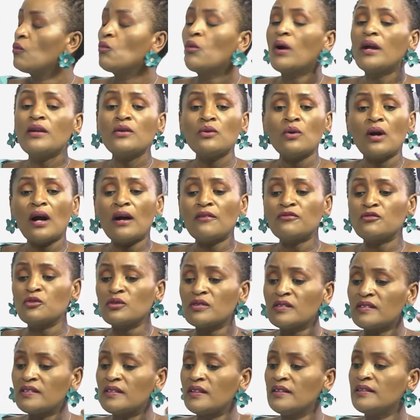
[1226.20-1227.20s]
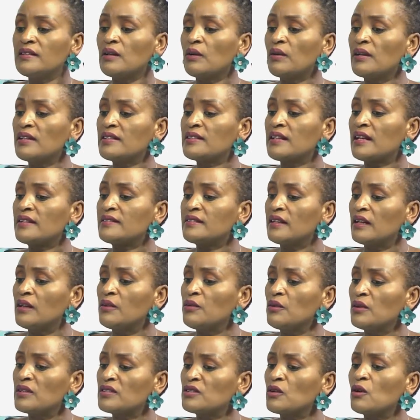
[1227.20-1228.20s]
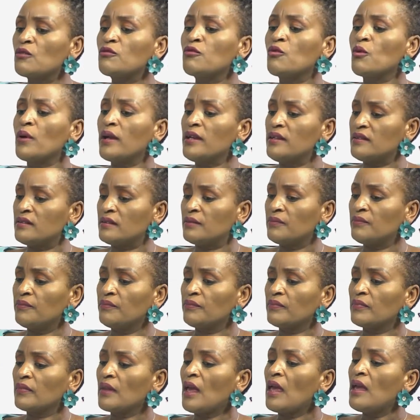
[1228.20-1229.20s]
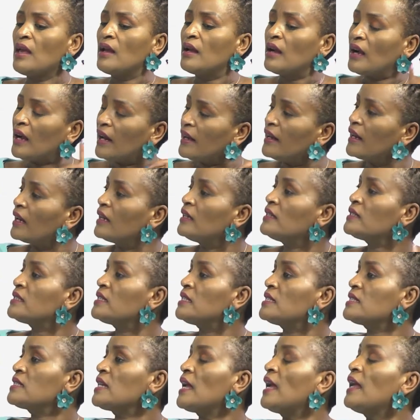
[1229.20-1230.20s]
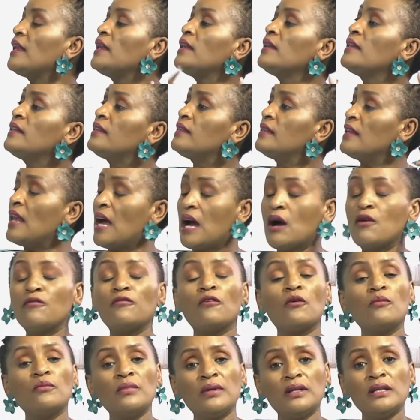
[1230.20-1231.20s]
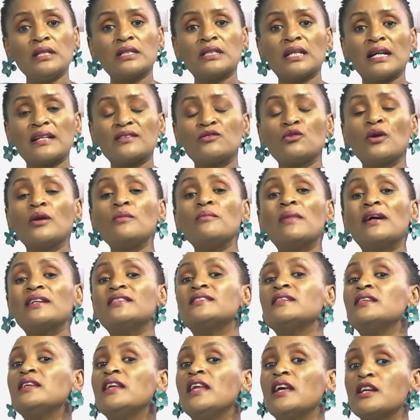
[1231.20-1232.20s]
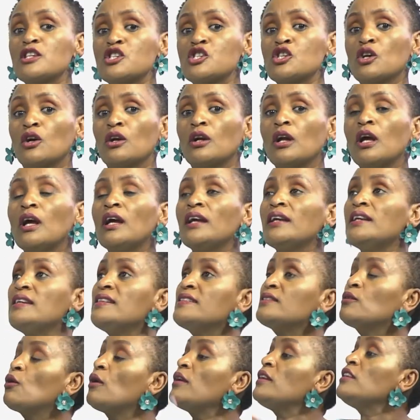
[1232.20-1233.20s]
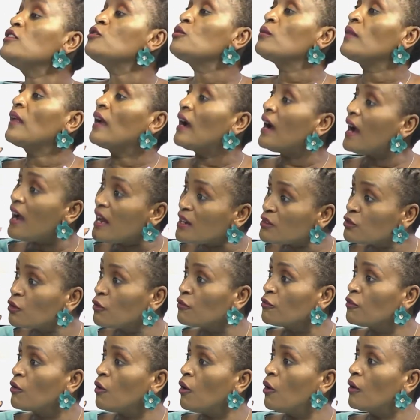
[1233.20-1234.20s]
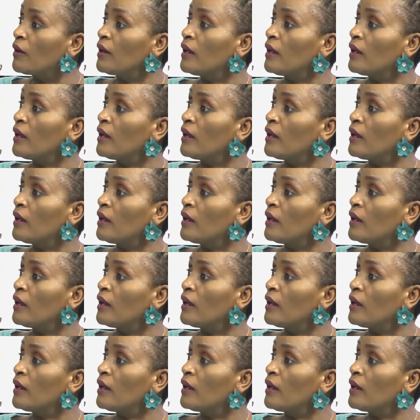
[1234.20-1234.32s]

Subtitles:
When you have to sit down and start telling yourself, wait, analysis. And now for ministers, your imagination is going into the heart of God.